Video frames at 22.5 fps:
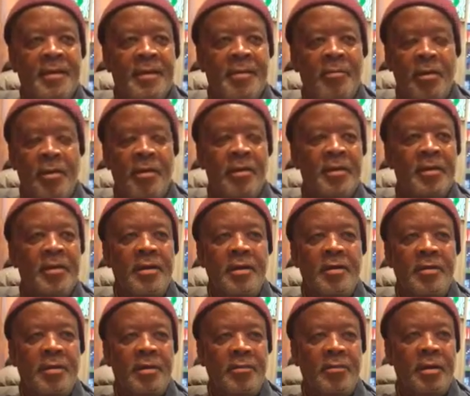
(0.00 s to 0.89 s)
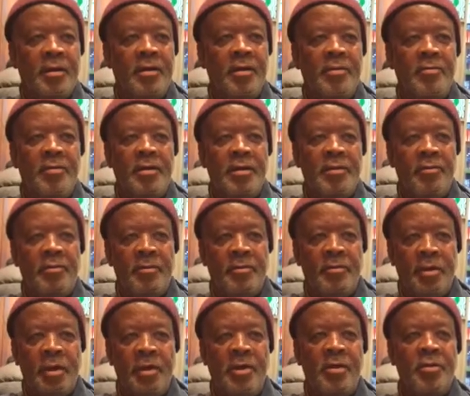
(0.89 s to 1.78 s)
he wanted me to
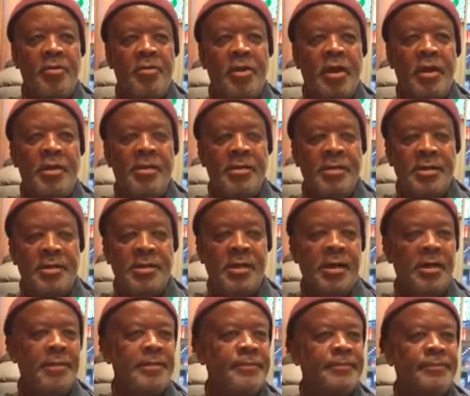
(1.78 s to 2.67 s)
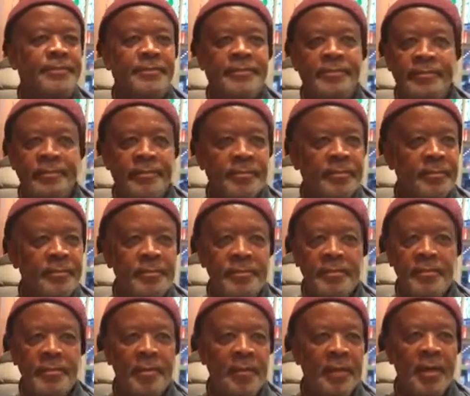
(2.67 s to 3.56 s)
apologize. He said
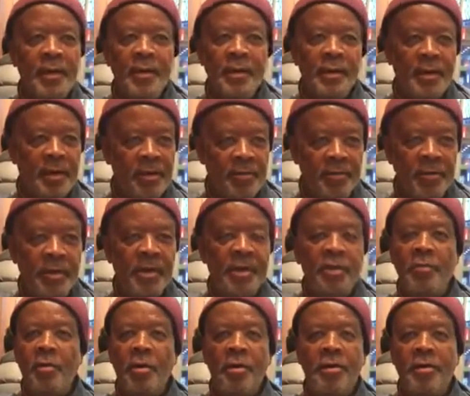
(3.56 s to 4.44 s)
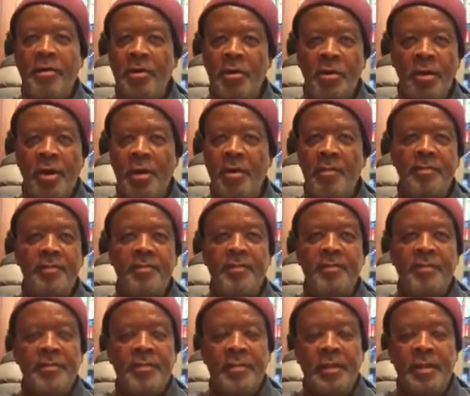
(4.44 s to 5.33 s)
he really wanted to come,
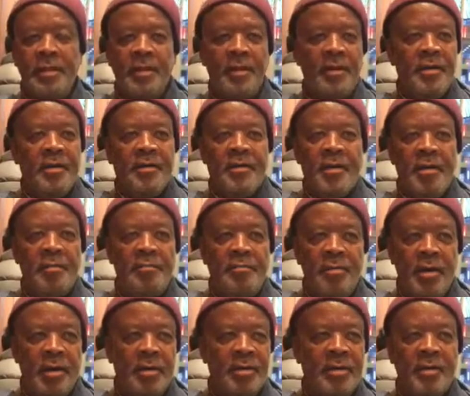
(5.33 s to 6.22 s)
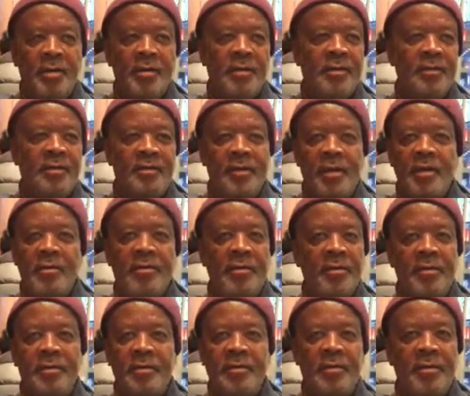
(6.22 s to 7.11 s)
but he said,
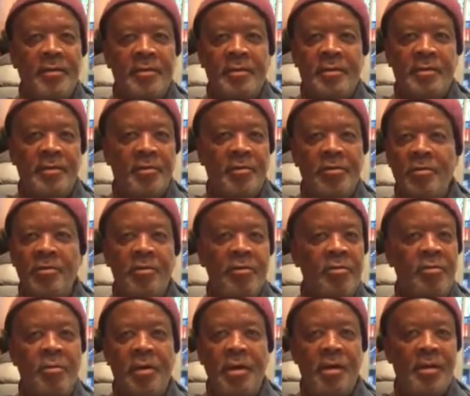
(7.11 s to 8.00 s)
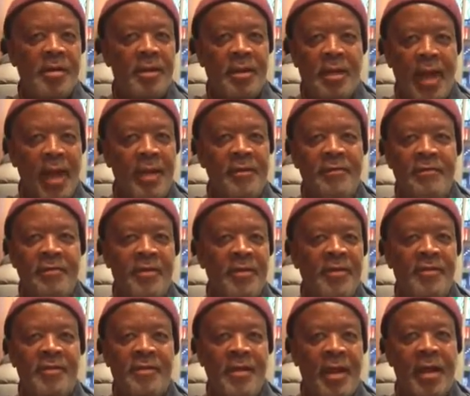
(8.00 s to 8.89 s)
"You don't know what life
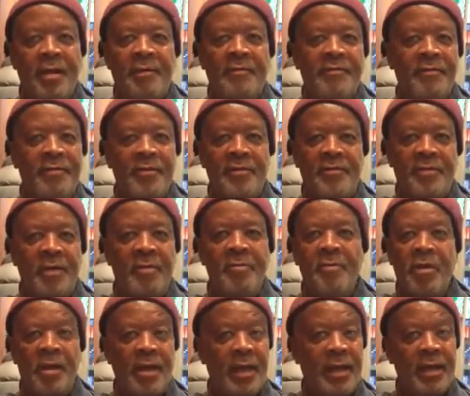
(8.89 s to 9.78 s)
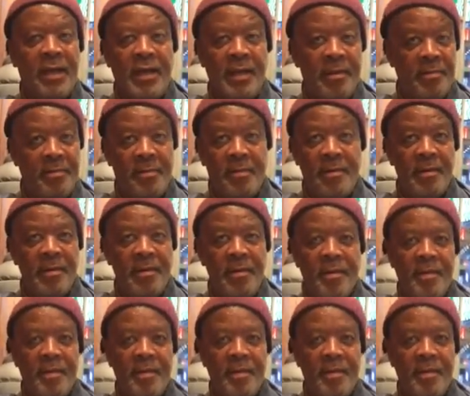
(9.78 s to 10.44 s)
is like for someone like him.